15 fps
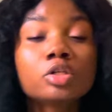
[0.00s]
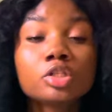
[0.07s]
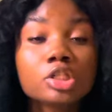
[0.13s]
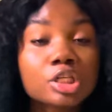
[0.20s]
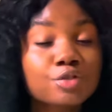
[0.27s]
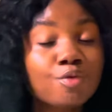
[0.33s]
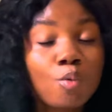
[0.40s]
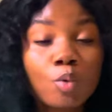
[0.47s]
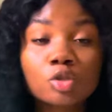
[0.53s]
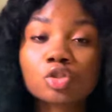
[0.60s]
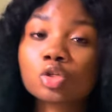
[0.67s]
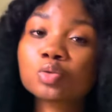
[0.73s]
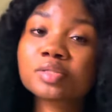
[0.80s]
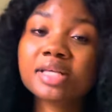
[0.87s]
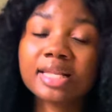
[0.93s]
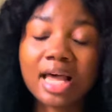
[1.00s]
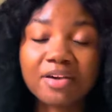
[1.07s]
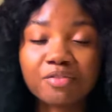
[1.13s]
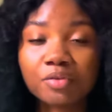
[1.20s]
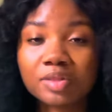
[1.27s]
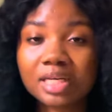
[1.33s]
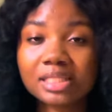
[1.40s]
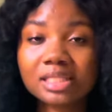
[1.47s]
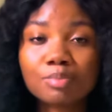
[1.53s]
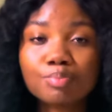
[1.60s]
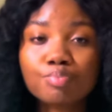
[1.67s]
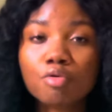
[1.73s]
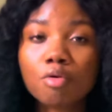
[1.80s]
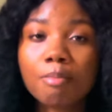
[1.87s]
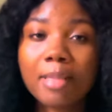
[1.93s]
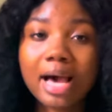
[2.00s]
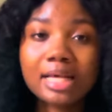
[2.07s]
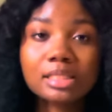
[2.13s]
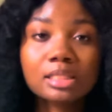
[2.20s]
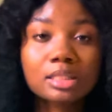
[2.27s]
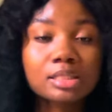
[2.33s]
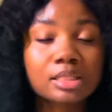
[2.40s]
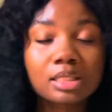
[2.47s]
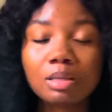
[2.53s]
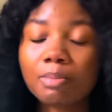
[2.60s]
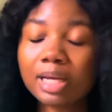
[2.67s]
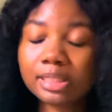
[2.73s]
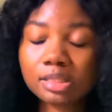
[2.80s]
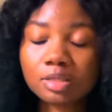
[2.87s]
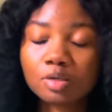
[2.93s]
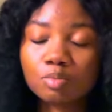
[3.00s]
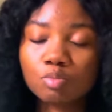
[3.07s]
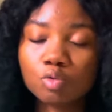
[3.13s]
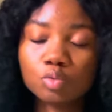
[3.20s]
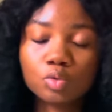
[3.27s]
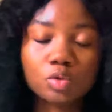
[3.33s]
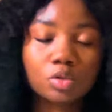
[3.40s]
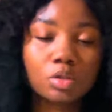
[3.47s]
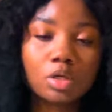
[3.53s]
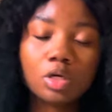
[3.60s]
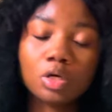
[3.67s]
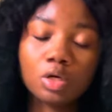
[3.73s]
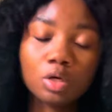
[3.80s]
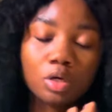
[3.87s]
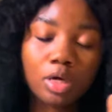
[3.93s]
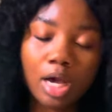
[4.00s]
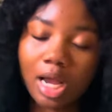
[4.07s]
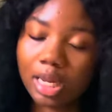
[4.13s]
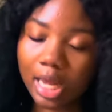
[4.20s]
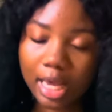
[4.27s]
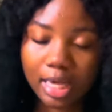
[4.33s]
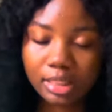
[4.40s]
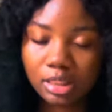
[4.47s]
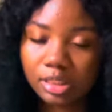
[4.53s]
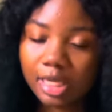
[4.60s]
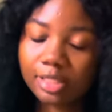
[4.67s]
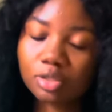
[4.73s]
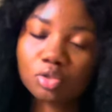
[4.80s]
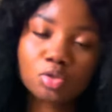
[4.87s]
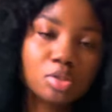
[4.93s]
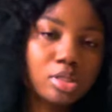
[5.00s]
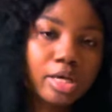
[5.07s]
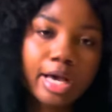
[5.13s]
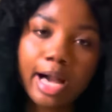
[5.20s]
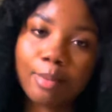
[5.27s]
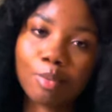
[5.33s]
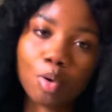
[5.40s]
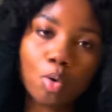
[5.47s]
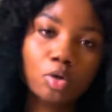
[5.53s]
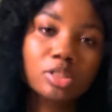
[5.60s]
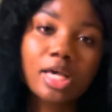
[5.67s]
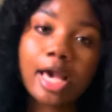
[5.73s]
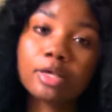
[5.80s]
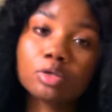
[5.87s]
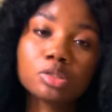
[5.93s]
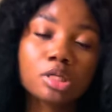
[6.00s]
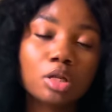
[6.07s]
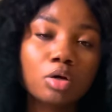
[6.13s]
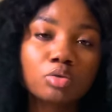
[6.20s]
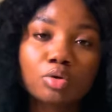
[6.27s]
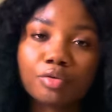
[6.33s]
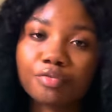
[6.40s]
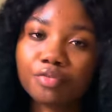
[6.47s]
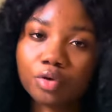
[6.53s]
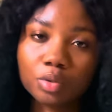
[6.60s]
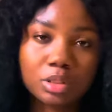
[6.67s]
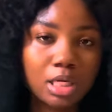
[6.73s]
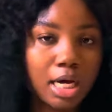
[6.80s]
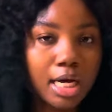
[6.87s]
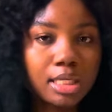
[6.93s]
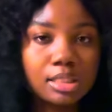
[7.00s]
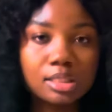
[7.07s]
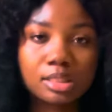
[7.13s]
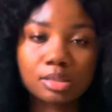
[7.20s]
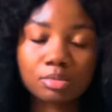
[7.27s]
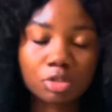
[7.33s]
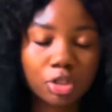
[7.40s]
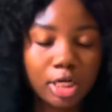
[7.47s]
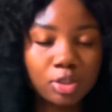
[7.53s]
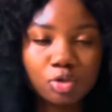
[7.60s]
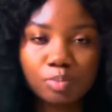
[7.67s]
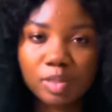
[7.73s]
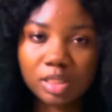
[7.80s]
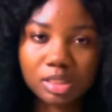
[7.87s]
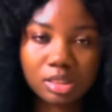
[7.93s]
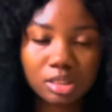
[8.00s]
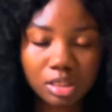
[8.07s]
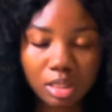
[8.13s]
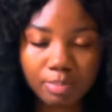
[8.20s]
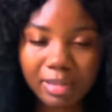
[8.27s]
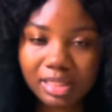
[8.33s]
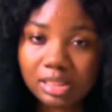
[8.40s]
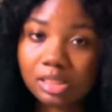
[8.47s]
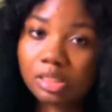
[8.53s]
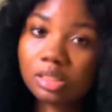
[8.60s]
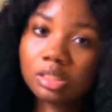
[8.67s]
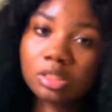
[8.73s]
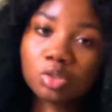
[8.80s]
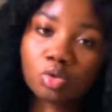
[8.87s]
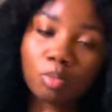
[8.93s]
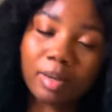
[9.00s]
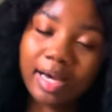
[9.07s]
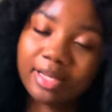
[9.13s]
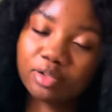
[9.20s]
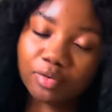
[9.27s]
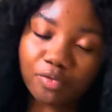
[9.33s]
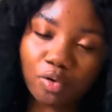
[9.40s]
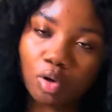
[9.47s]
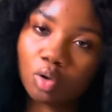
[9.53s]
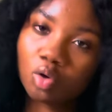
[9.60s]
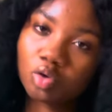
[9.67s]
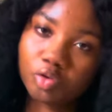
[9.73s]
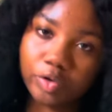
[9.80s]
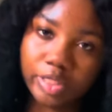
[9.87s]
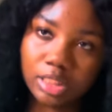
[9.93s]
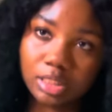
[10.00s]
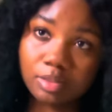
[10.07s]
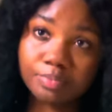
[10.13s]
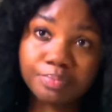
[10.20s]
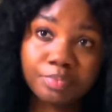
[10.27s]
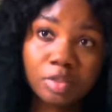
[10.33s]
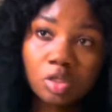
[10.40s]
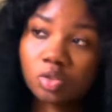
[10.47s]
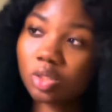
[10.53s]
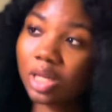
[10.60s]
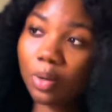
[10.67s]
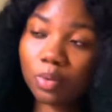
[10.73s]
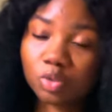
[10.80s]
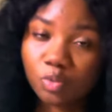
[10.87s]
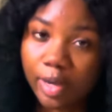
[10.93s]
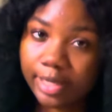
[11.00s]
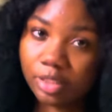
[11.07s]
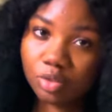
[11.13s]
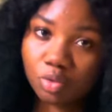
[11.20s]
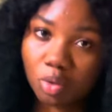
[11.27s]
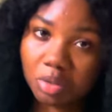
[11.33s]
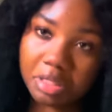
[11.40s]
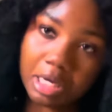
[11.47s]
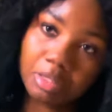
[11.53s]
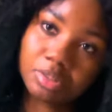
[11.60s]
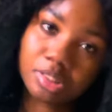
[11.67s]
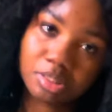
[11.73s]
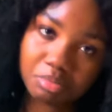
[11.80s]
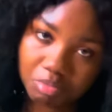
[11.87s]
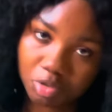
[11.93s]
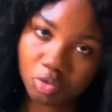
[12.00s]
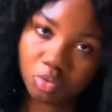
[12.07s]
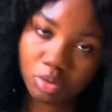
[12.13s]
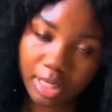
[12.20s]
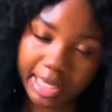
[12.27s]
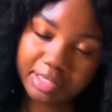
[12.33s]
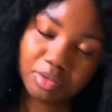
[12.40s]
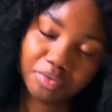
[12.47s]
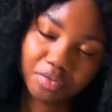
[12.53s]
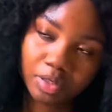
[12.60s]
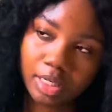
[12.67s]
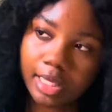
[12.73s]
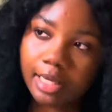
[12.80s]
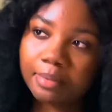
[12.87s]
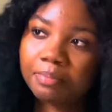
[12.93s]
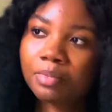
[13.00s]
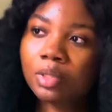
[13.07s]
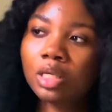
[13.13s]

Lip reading: iPhone 13 Pro Max cinematic mode, and I edited it using CapCut. I used a lot of filters, tried to make it cinematic, did some kind of color grading, so that was why it turned out, you know, kind of clear.